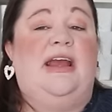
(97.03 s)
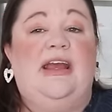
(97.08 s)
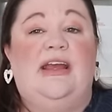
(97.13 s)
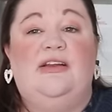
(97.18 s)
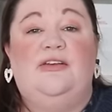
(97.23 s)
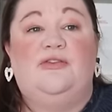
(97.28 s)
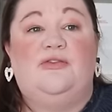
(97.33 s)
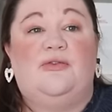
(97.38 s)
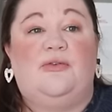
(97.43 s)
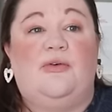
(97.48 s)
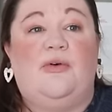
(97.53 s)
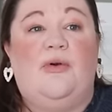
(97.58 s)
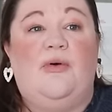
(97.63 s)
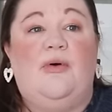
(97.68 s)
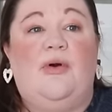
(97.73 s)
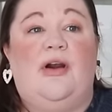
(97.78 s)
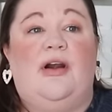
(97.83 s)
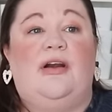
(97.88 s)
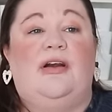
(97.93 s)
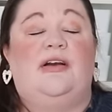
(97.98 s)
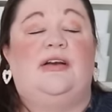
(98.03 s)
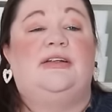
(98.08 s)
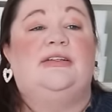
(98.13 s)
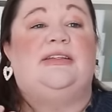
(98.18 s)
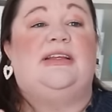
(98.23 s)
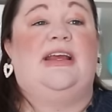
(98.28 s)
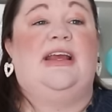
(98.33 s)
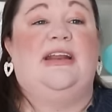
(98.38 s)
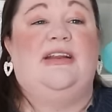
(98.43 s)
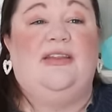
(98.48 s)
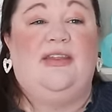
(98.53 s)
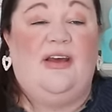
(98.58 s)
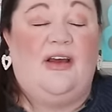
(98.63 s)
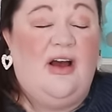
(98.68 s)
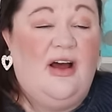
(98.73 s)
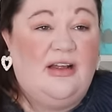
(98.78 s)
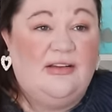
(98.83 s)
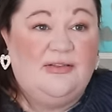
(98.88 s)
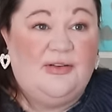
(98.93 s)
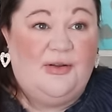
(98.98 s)
in drawers, in the
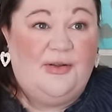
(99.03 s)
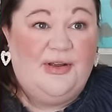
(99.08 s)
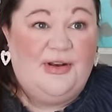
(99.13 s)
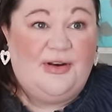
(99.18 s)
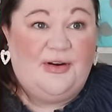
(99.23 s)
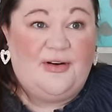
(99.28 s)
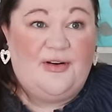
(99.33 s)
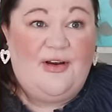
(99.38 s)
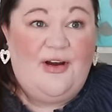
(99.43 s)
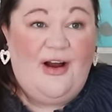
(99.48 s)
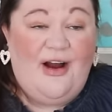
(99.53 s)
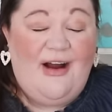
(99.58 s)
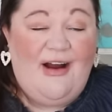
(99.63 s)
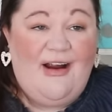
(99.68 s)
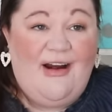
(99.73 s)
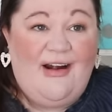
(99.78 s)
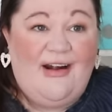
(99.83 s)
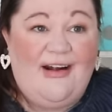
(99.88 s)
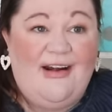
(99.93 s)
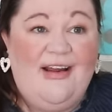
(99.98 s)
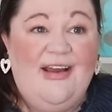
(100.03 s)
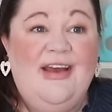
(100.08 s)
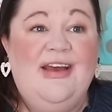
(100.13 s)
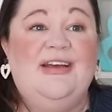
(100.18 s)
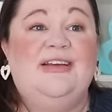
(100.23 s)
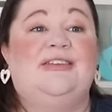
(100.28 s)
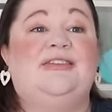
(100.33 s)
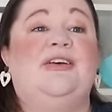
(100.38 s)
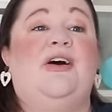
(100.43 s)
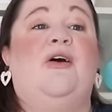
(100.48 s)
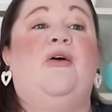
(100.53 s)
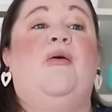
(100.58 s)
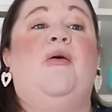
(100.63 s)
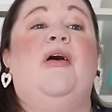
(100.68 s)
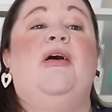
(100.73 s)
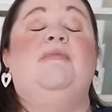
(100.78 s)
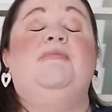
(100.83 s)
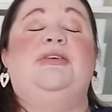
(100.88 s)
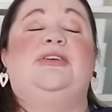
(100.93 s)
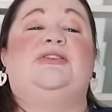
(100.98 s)
console in your car.
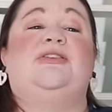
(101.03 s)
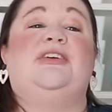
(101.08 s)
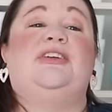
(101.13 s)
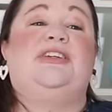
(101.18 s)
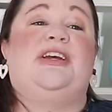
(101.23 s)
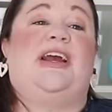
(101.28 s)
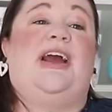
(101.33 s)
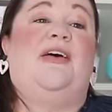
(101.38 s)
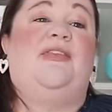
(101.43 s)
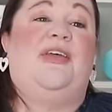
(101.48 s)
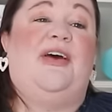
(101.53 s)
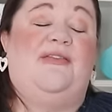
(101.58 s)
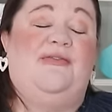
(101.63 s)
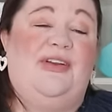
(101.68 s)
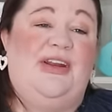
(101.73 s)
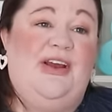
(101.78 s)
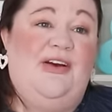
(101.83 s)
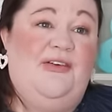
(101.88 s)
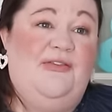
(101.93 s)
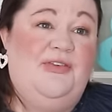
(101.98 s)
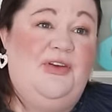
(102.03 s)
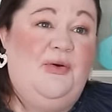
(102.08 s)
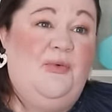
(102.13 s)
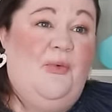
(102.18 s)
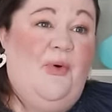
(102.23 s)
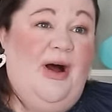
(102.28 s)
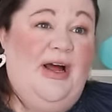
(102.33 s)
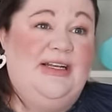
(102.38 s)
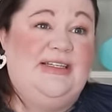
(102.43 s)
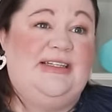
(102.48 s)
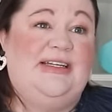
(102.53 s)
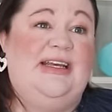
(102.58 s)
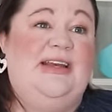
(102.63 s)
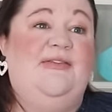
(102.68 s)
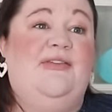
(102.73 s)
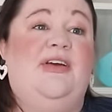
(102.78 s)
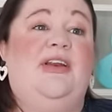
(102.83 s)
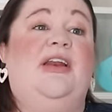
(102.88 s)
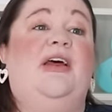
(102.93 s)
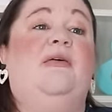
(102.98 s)
So be sure to check out that video if you want
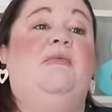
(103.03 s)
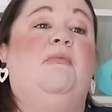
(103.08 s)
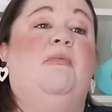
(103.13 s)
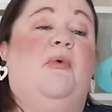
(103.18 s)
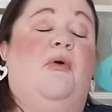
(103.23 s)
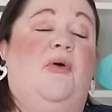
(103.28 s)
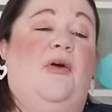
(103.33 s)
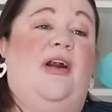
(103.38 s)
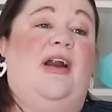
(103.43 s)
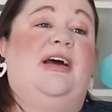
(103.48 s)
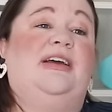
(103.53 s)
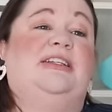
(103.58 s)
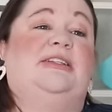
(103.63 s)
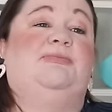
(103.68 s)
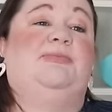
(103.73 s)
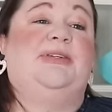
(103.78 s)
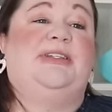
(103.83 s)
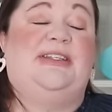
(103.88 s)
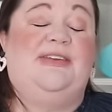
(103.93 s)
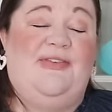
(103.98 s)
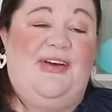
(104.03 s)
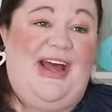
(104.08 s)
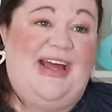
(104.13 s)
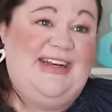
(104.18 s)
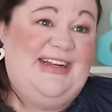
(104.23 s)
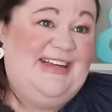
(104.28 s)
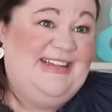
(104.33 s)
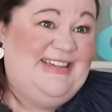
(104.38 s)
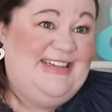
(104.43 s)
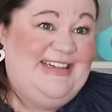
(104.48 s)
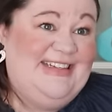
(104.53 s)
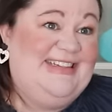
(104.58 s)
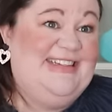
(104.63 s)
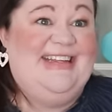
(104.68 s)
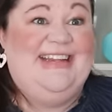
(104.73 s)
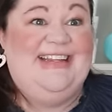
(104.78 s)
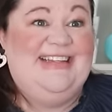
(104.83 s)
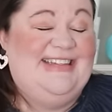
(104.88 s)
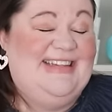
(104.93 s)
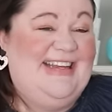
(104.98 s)
even more specific ideas and to
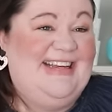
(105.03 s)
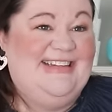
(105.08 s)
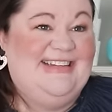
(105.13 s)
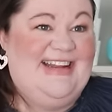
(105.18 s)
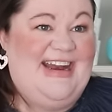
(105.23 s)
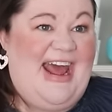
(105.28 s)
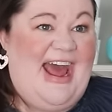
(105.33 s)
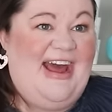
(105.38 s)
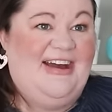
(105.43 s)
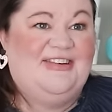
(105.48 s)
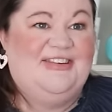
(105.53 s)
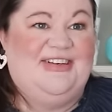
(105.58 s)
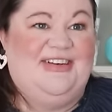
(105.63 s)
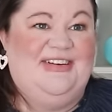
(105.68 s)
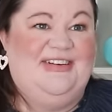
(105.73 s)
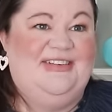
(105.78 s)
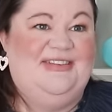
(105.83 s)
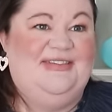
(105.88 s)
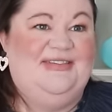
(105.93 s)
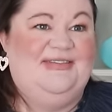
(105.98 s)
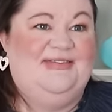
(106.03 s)
see these things in action.